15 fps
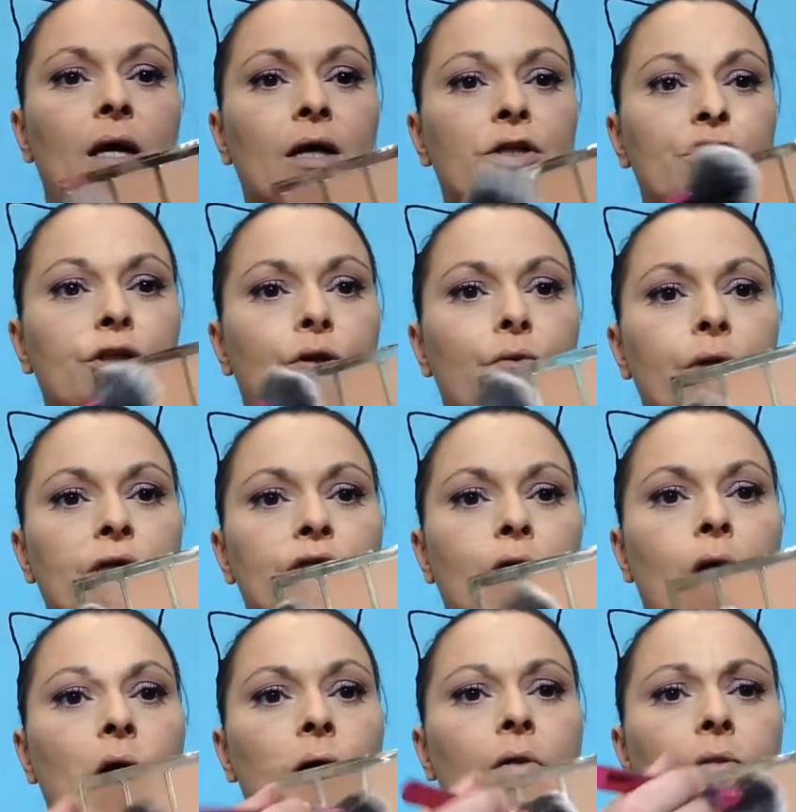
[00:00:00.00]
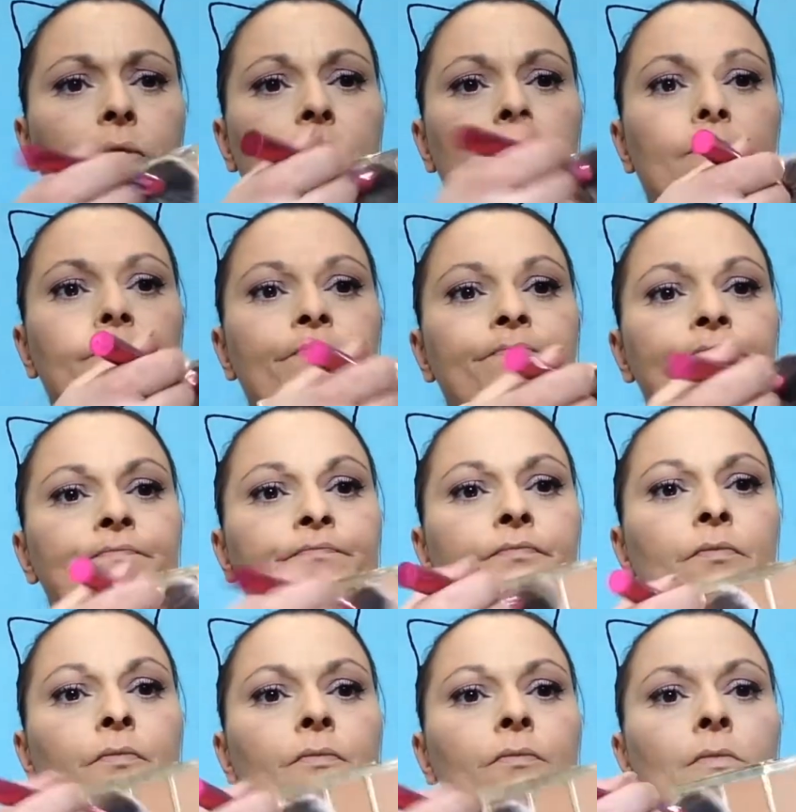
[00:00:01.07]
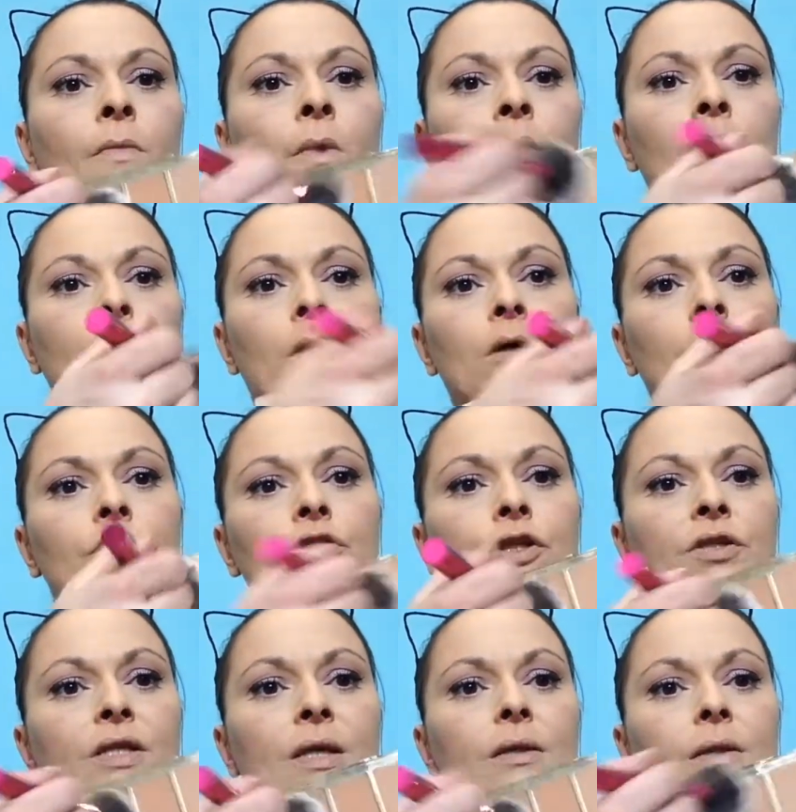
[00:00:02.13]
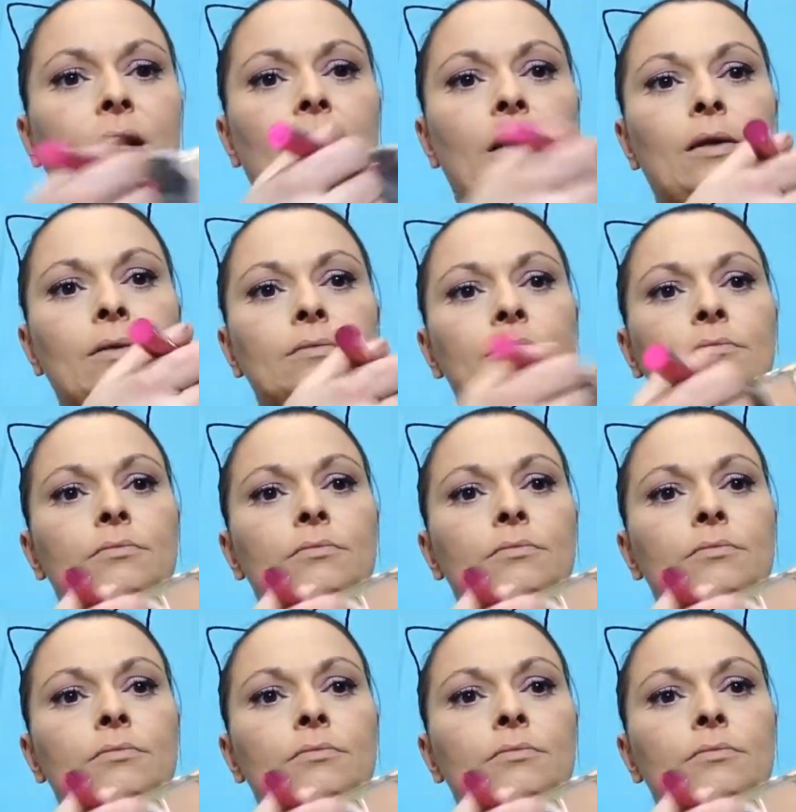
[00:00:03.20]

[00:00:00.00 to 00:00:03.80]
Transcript: I just go into all of them just like that.